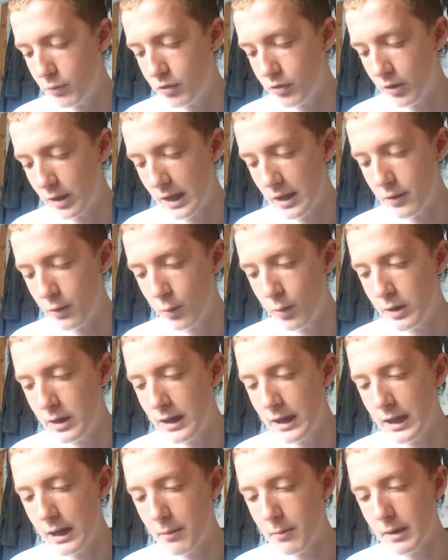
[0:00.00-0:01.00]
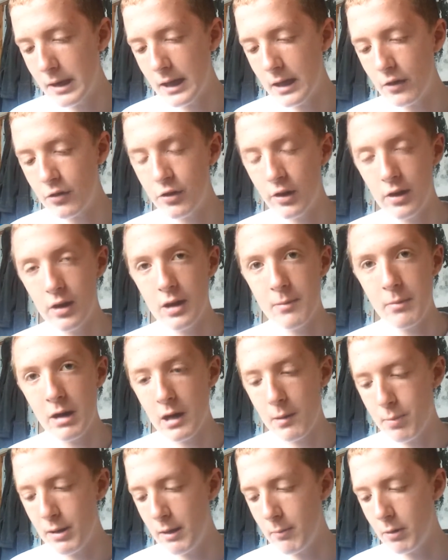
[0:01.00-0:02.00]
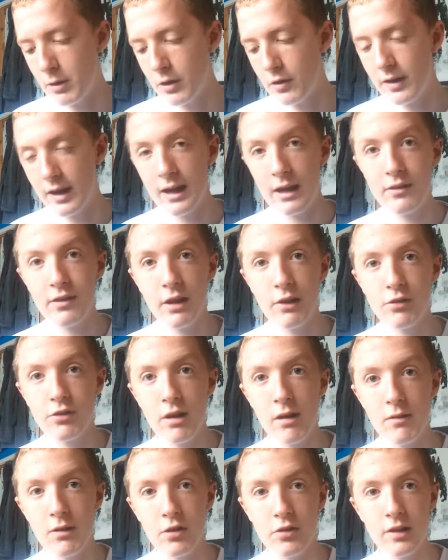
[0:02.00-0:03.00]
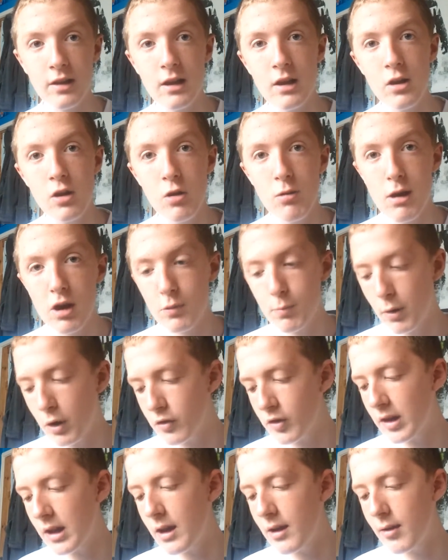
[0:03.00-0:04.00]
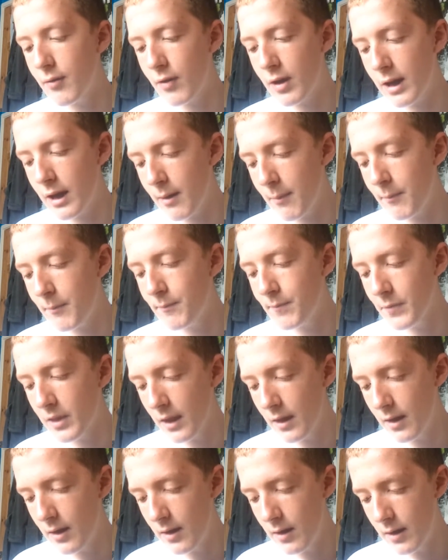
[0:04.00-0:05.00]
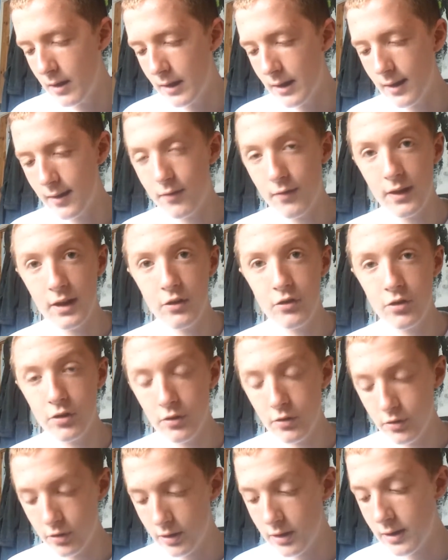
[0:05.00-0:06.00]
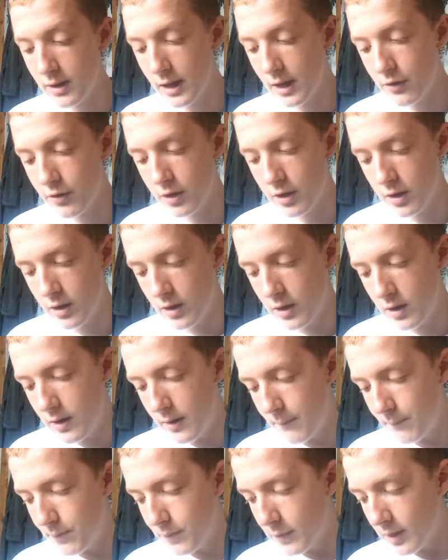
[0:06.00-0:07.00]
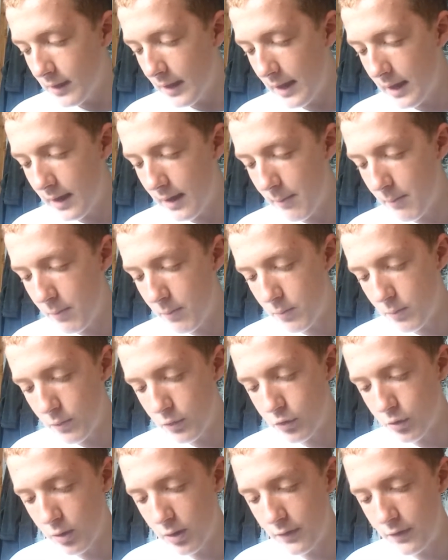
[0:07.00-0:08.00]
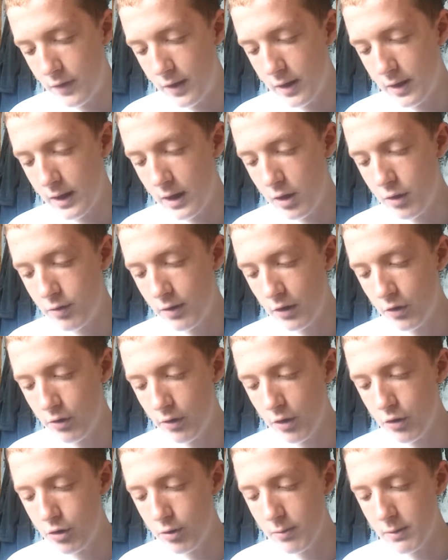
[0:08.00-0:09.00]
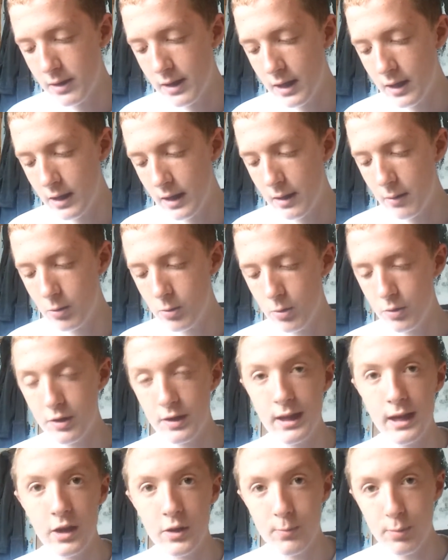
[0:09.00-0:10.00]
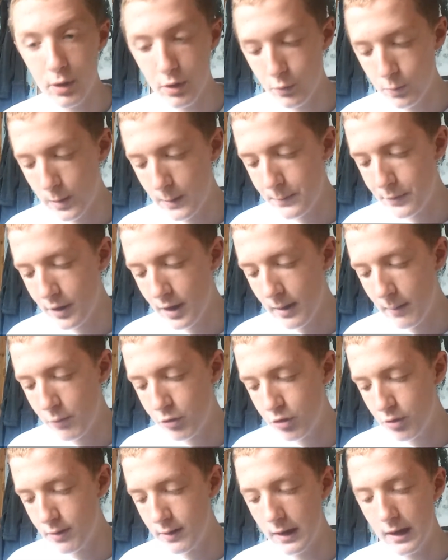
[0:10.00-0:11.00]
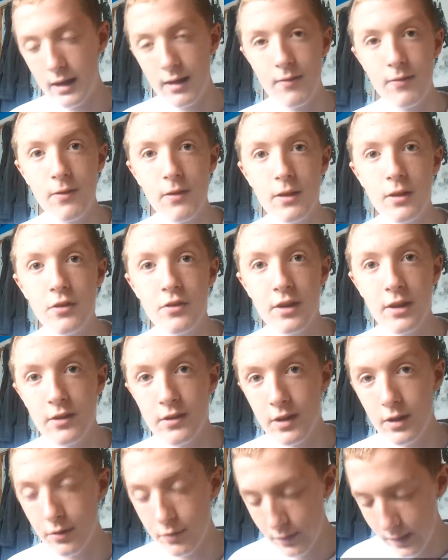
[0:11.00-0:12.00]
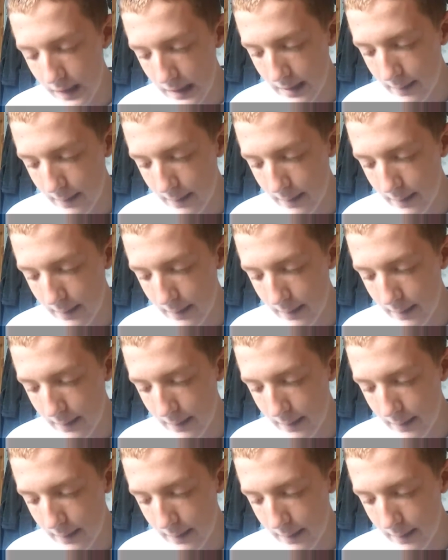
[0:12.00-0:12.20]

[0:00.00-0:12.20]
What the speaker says: so like they're only allowing like a certain amount of people to test out this like new Xbox Live like features and that. So if you're interested in doing that, go to the Xbox website. I'm sure they'll have further details for